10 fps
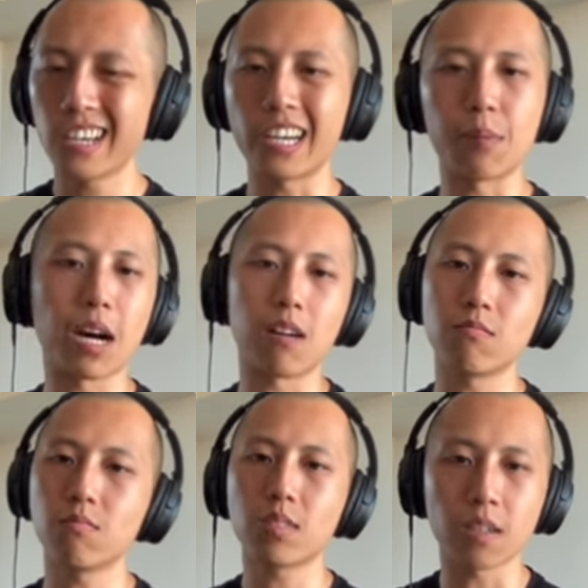and about
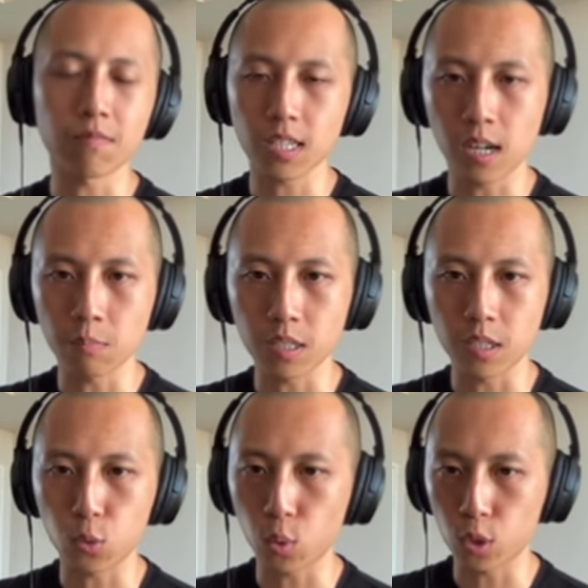7 times their
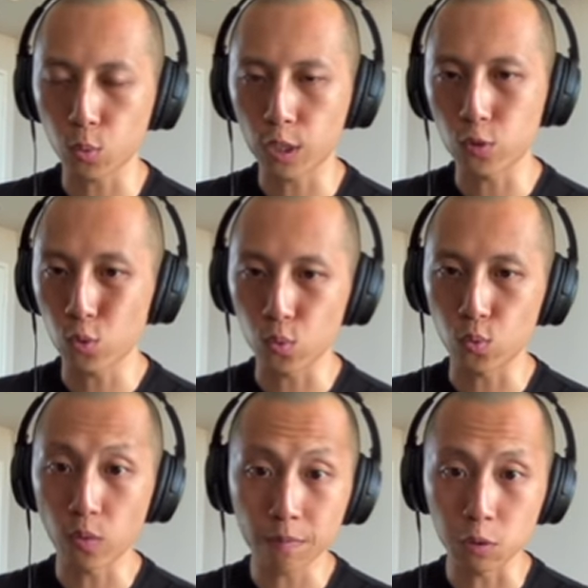2022
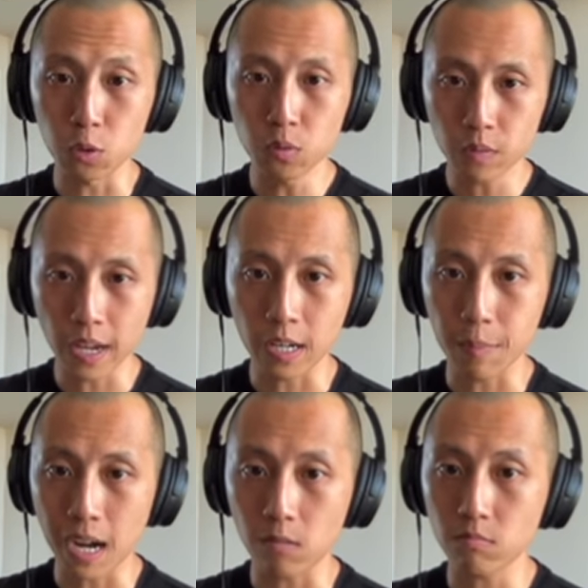revenue, and
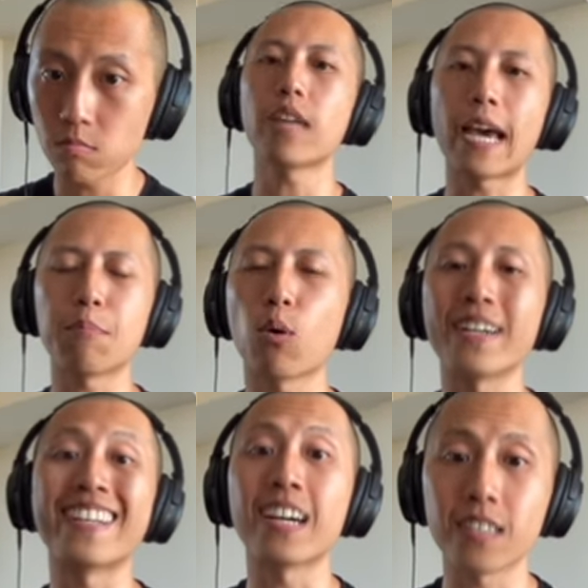about
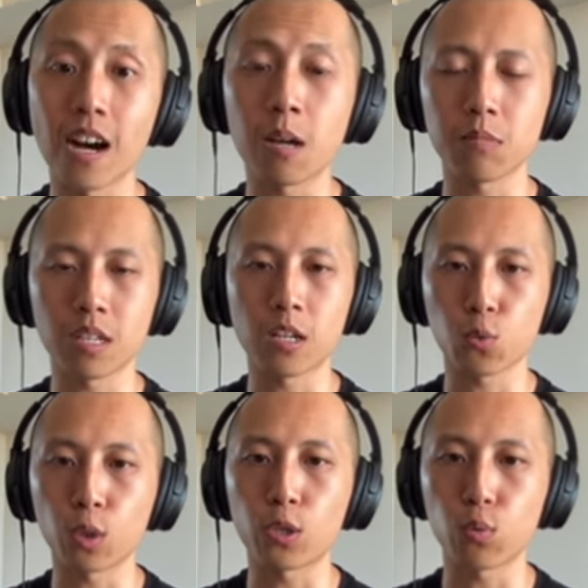8.9 times their
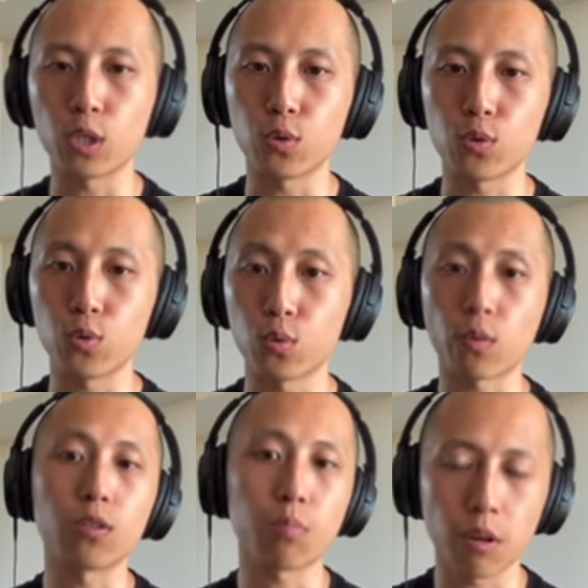2022
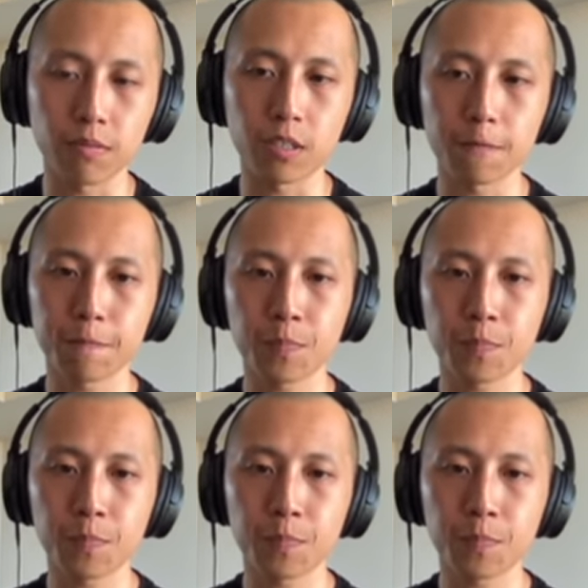gross profit.